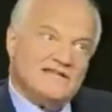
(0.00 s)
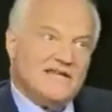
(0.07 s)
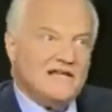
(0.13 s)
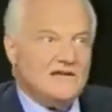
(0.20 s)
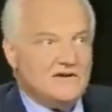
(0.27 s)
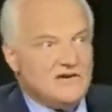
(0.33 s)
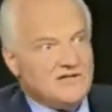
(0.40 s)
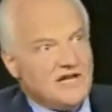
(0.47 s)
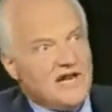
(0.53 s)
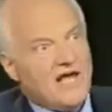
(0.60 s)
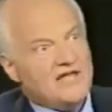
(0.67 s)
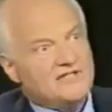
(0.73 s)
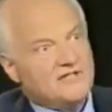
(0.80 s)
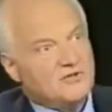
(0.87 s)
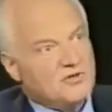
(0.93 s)
But I'll tell you, in
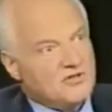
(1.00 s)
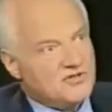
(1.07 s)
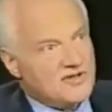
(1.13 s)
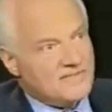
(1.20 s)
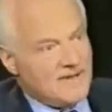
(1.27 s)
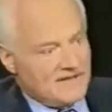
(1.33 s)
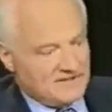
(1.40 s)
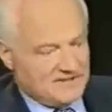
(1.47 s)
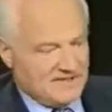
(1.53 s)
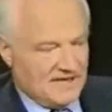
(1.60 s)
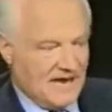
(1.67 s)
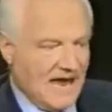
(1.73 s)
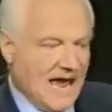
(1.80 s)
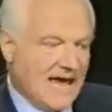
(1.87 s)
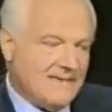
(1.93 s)
the last 2 or 3
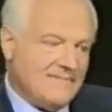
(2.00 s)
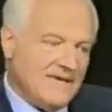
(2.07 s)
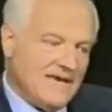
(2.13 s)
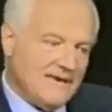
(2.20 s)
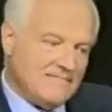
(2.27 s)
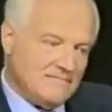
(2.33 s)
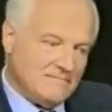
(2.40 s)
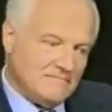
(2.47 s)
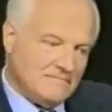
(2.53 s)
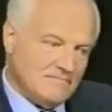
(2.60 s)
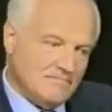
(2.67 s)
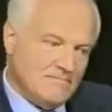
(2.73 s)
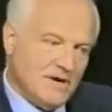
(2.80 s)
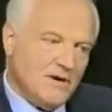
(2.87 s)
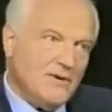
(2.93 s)
months, IBM,
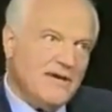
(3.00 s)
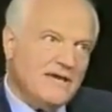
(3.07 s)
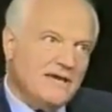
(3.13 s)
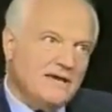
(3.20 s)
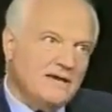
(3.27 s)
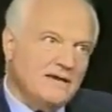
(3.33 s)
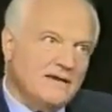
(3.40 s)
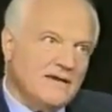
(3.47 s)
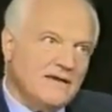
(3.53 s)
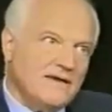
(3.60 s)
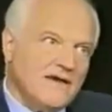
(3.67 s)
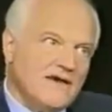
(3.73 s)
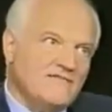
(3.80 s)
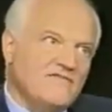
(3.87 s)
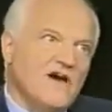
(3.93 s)
Boeing,
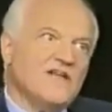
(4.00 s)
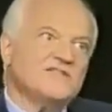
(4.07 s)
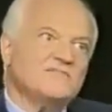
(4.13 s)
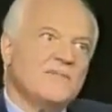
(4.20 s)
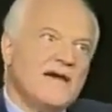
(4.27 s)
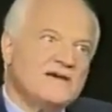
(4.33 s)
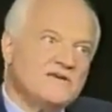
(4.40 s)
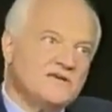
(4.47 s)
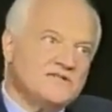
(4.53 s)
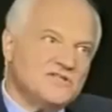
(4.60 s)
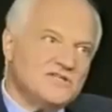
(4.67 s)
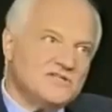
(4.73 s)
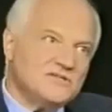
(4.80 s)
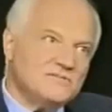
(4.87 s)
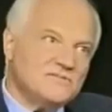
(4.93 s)
Advanced
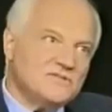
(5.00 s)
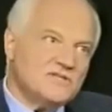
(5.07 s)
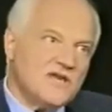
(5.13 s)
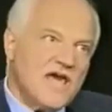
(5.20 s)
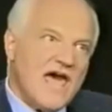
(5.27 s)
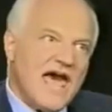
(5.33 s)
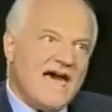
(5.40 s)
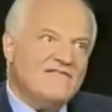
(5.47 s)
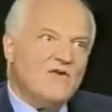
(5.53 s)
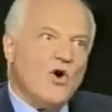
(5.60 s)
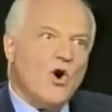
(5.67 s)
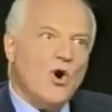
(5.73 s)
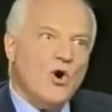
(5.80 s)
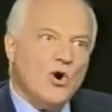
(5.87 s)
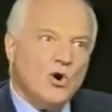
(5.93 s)
Microsystems
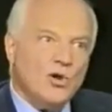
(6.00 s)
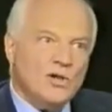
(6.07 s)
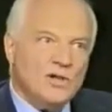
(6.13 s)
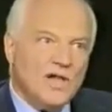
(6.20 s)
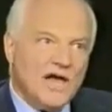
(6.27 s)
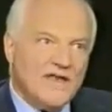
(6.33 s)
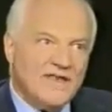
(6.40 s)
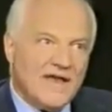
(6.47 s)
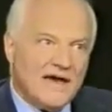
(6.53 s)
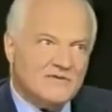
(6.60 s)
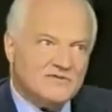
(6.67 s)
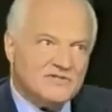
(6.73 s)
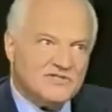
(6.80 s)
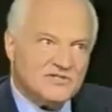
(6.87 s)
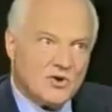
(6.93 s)
have all
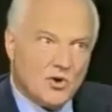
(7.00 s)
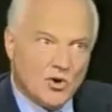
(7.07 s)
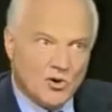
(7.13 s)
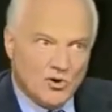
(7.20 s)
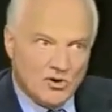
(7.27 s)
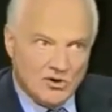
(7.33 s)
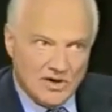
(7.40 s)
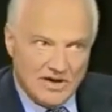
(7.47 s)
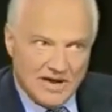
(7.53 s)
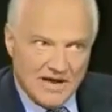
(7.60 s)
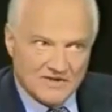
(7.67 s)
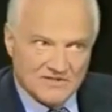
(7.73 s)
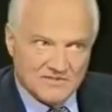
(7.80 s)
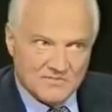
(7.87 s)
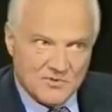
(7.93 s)
announced
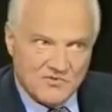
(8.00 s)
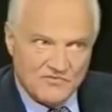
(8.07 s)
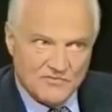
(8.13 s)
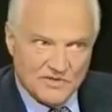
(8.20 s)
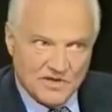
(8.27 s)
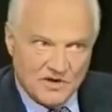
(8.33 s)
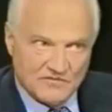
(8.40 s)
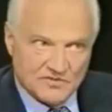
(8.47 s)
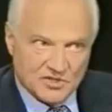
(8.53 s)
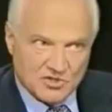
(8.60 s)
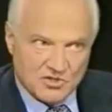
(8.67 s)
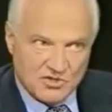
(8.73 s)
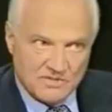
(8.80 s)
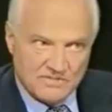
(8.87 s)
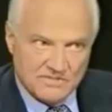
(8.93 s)
movement
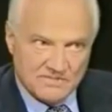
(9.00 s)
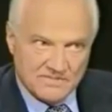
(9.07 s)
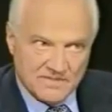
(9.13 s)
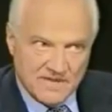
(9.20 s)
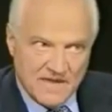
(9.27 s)
offshore,